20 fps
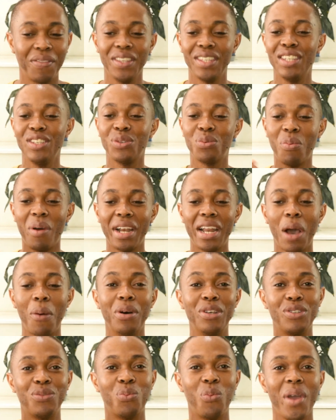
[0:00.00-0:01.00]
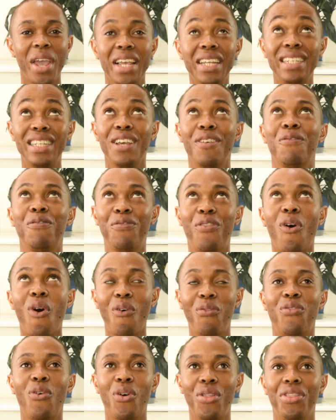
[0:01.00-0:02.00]
This is what I was waiting
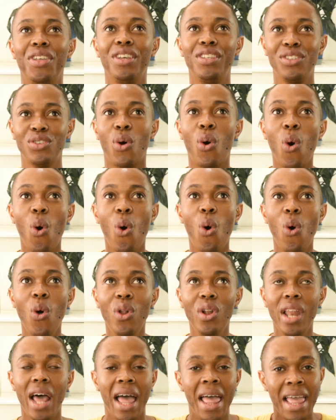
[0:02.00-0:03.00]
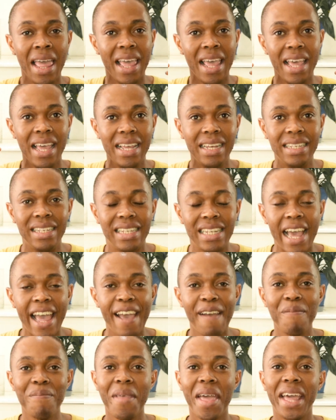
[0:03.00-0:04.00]
for this whole
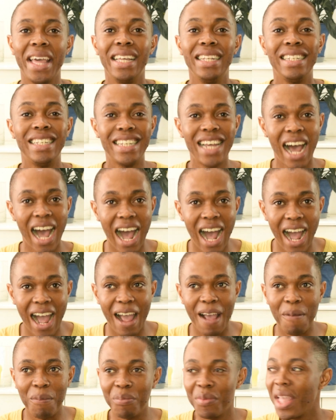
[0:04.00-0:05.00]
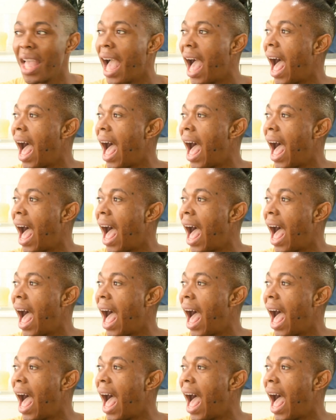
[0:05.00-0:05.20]
damn time.